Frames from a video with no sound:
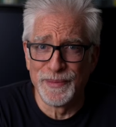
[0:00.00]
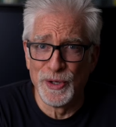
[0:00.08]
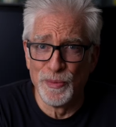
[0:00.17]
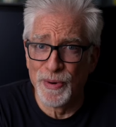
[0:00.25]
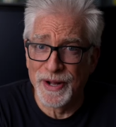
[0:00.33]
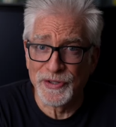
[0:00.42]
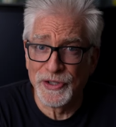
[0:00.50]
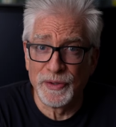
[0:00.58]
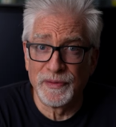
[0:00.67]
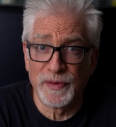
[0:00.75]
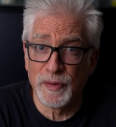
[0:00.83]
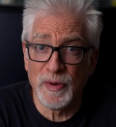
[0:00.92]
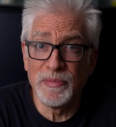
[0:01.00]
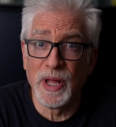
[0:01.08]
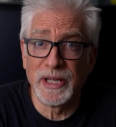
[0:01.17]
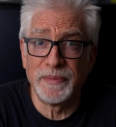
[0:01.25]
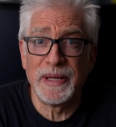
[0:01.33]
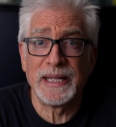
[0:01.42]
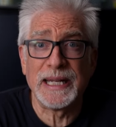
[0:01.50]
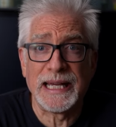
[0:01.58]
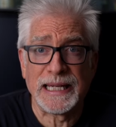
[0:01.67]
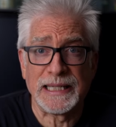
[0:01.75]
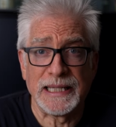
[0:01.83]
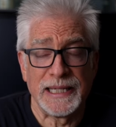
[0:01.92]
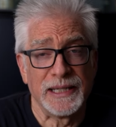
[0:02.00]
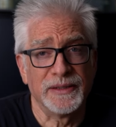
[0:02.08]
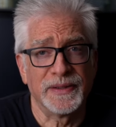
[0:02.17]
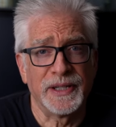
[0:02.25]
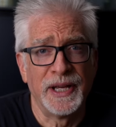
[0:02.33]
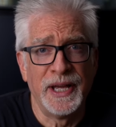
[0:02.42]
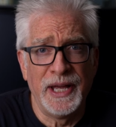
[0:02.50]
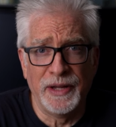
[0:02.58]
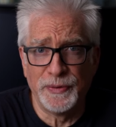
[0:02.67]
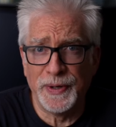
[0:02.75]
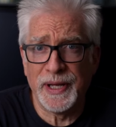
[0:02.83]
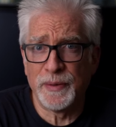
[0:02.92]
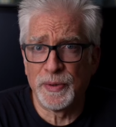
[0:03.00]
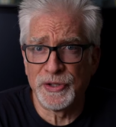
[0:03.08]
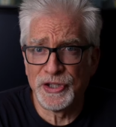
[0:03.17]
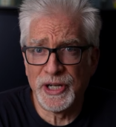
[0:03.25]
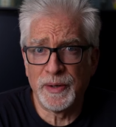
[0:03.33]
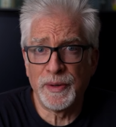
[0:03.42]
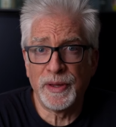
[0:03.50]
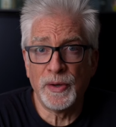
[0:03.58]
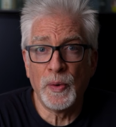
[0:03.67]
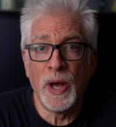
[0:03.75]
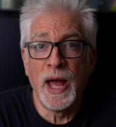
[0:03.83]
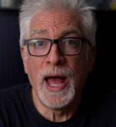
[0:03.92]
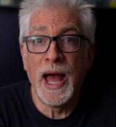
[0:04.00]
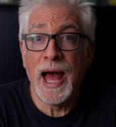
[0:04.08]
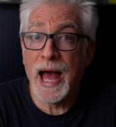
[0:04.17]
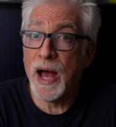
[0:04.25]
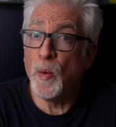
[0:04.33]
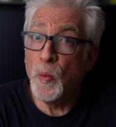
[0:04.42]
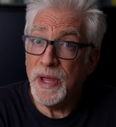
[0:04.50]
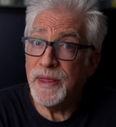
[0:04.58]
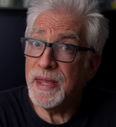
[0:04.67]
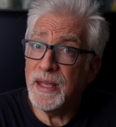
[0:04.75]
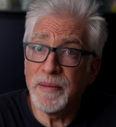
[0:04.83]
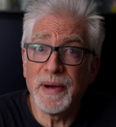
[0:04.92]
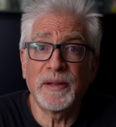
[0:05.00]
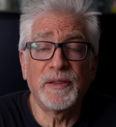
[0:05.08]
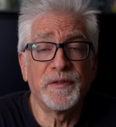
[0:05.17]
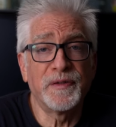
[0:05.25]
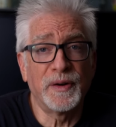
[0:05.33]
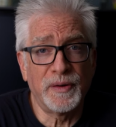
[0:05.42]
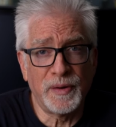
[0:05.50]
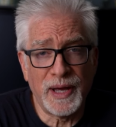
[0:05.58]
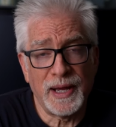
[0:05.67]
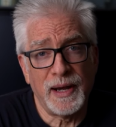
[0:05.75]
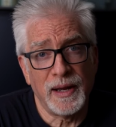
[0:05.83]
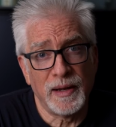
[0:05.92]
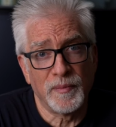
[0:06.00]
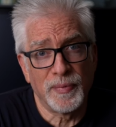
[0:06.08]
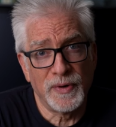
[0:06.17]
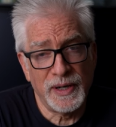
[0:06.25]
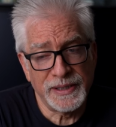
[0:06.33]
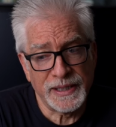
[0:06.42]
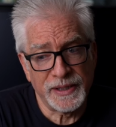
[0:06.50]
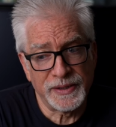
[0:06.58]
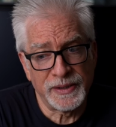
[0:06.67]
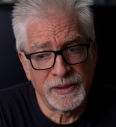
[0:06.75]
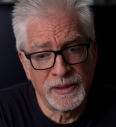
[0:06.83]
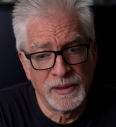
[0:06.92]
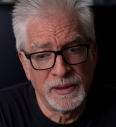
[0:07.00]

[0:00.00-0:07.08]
I'm Hugh Brownstone for Three Blind Men and an Elephant, and today I want to share with you how we think about the photo editing process.